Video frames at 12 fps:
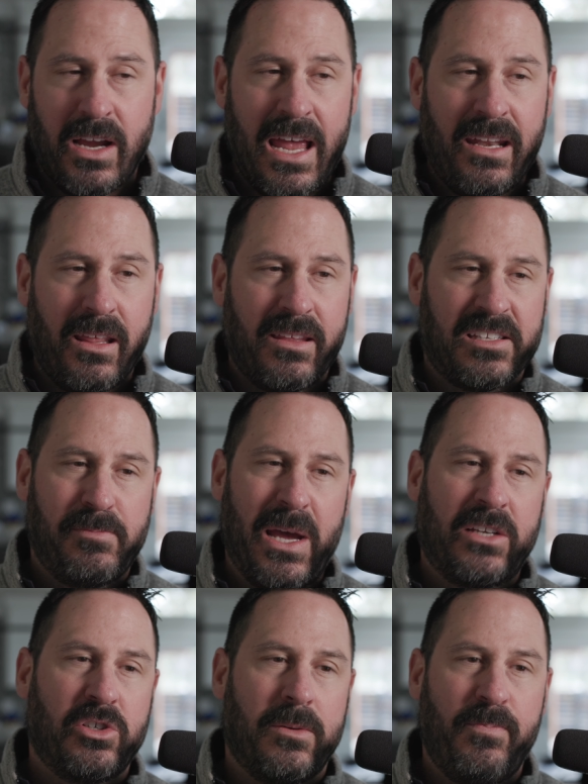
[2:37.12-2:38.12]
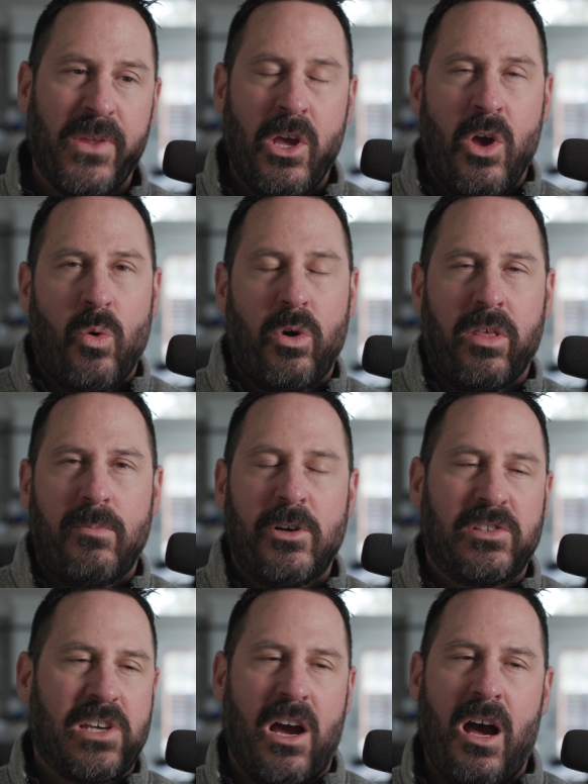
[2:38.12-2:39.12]
end of the spectrum, one of the
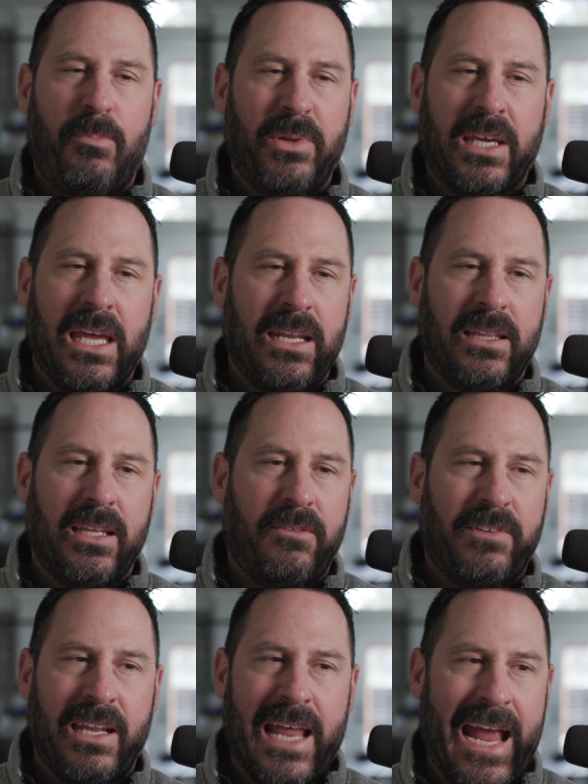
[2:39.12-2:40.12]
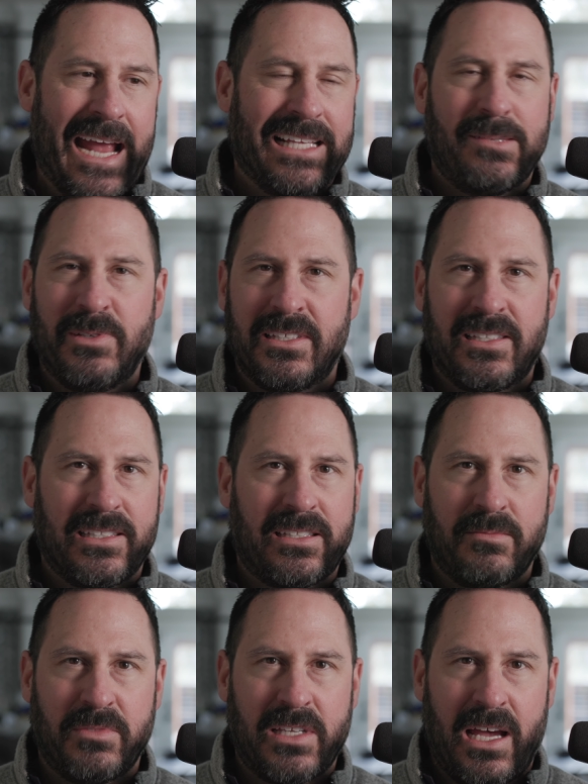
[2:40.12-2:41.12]
most complicated lift enhancement
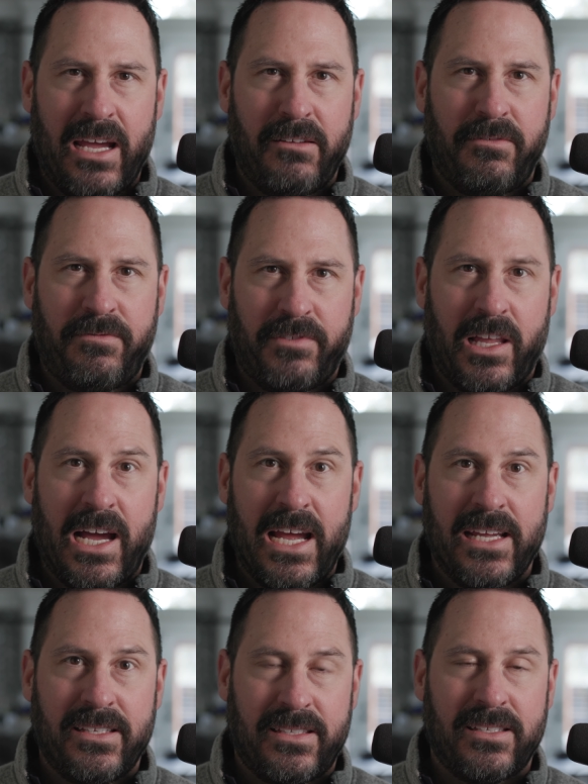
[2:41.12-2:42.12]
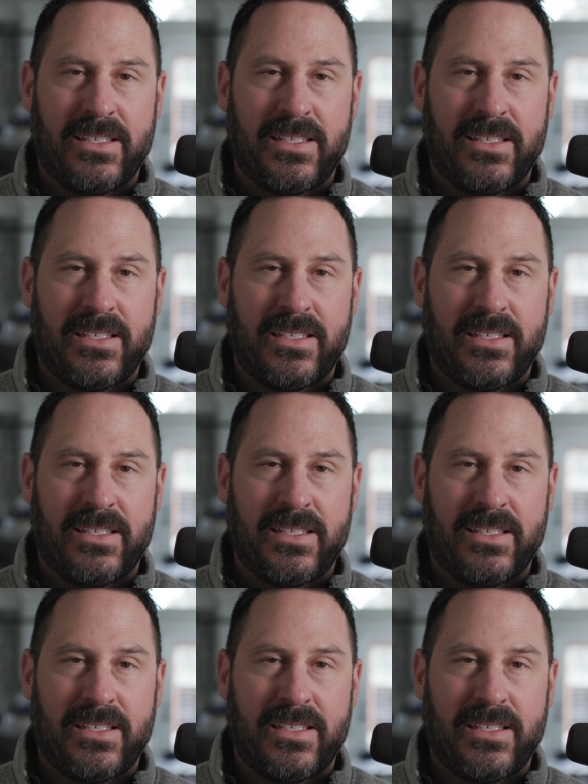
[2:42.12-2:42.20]
systems I fly is the